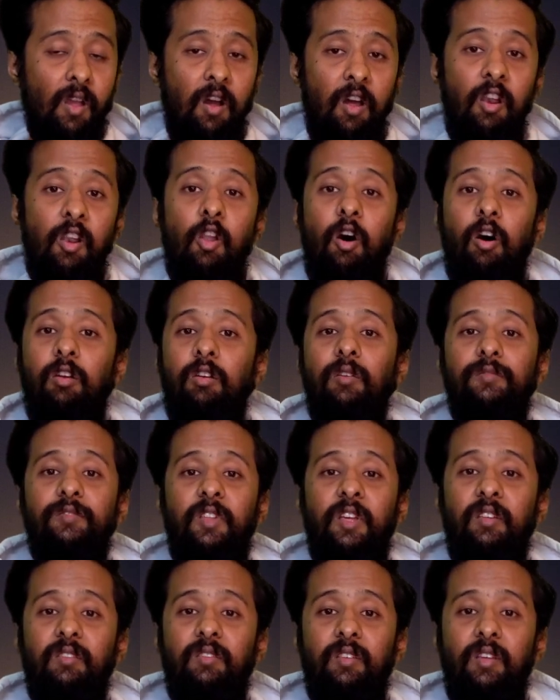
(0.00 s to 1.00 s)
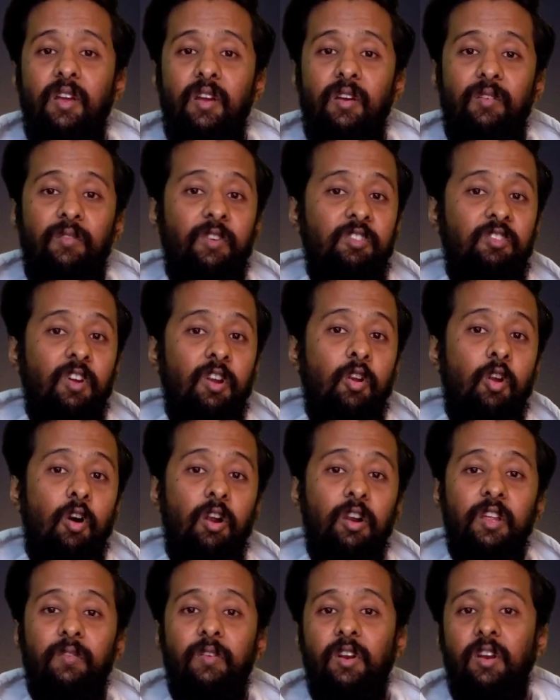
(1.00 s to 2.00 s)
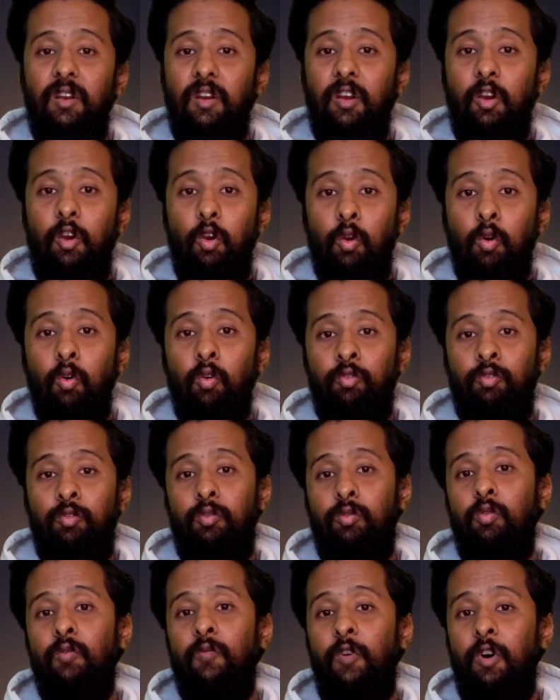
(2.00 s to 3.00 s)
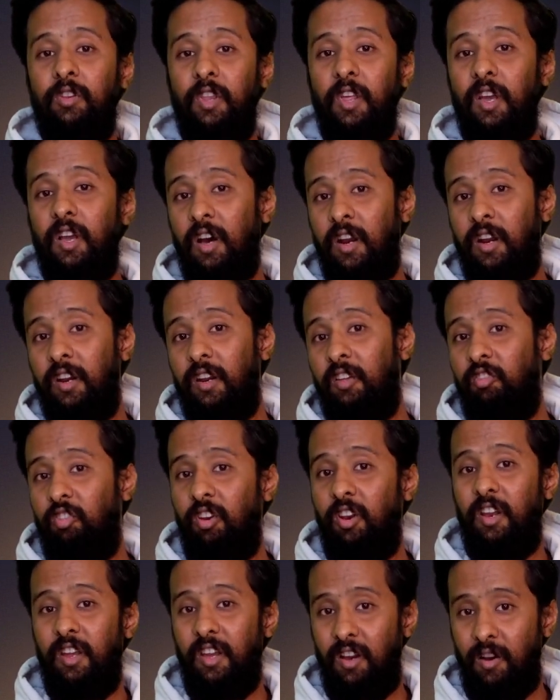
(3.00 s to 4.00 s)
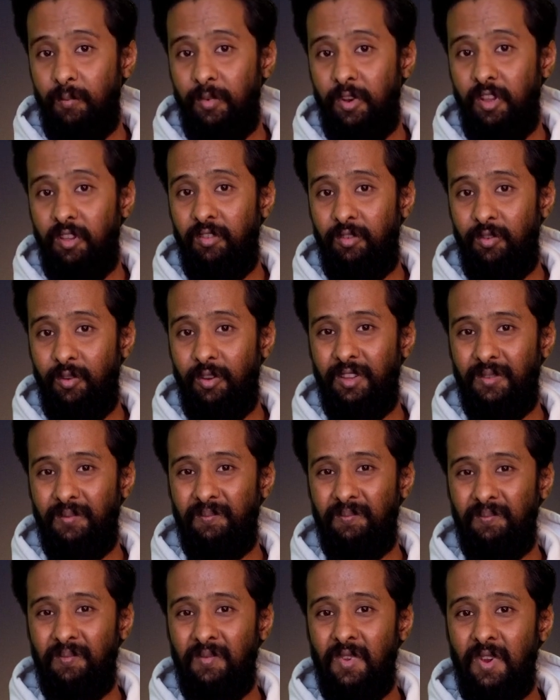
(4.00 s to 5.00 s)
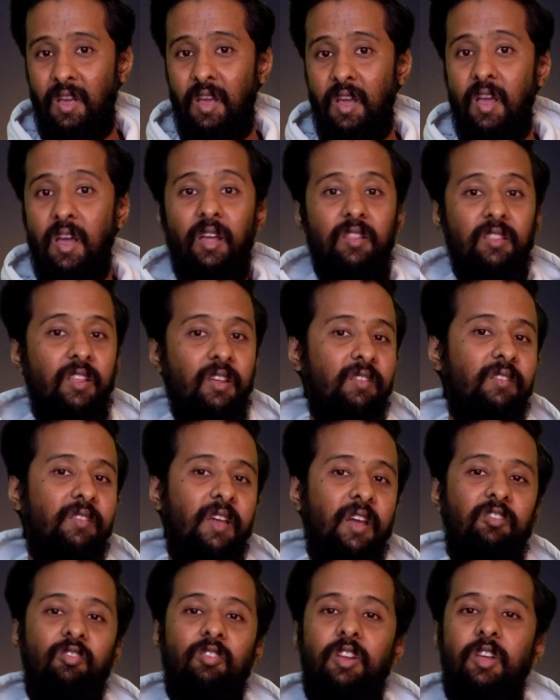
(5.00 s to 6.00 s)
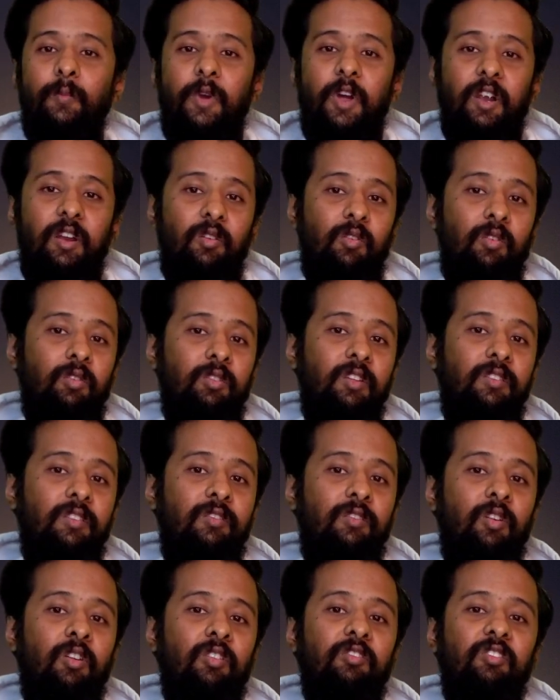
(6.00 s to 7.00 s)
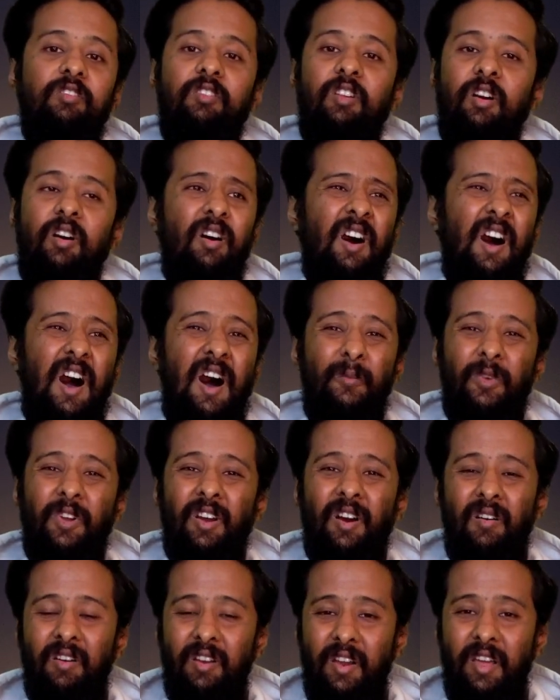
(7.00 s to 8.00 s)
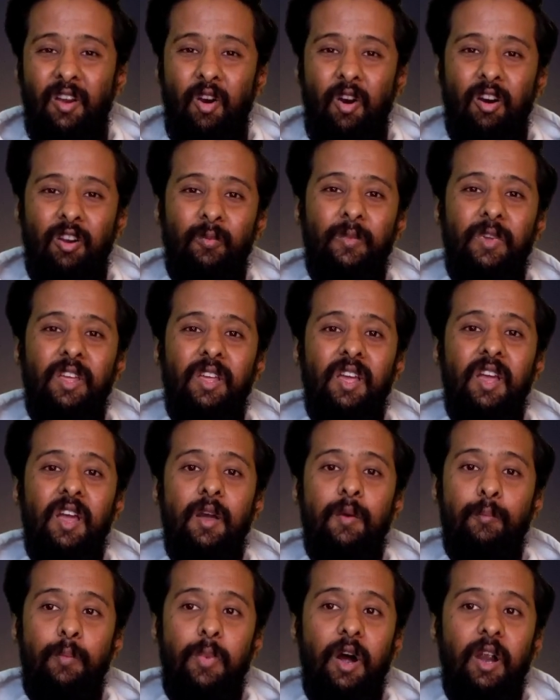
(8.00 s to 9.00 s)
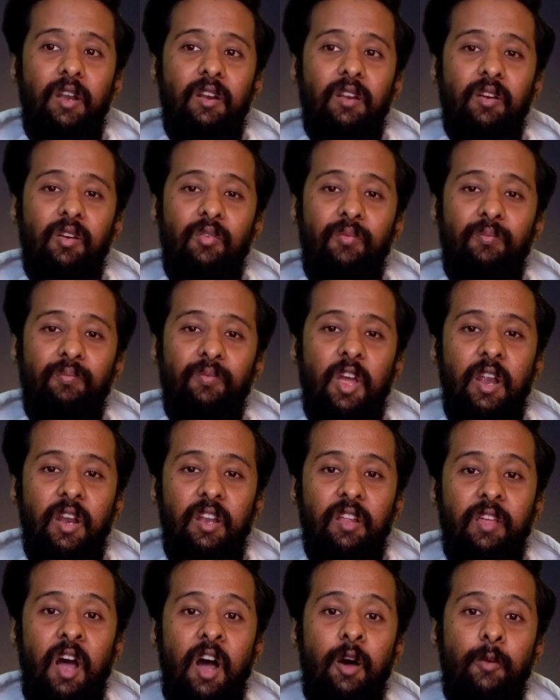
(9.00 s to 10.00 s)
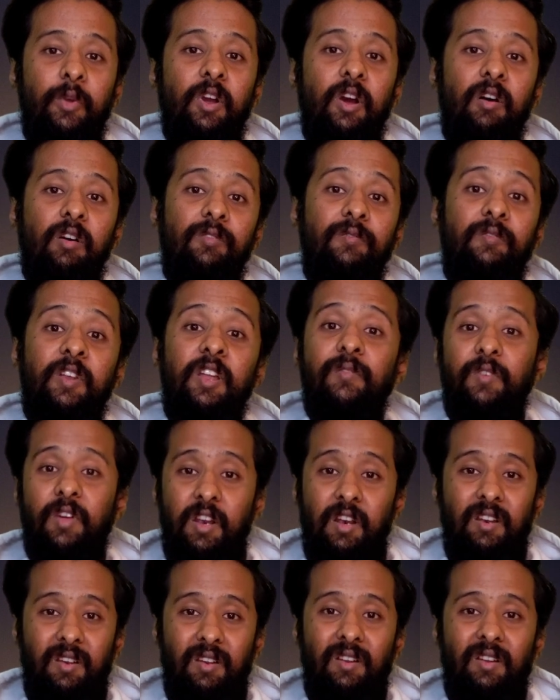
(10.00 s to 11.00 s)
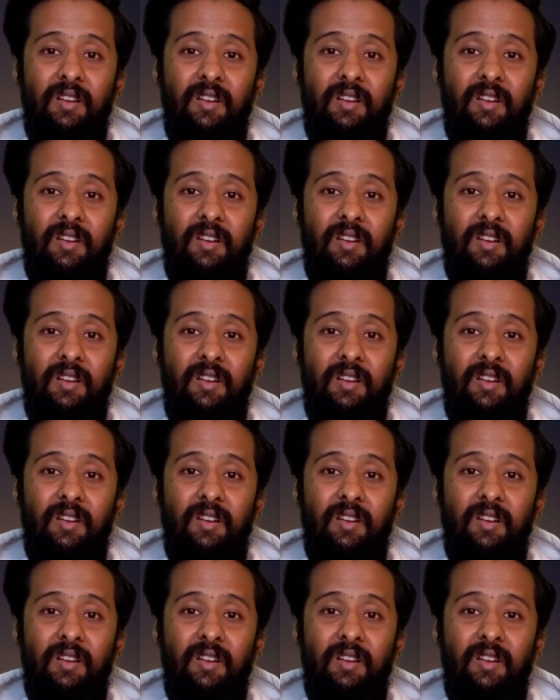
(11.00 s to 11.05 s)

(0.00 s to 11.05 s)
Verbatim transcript: a lot of things which are not even close to what the current engineering company is doing. This is actually bad, you know, this is not just harming our economy, but it is harming our free will.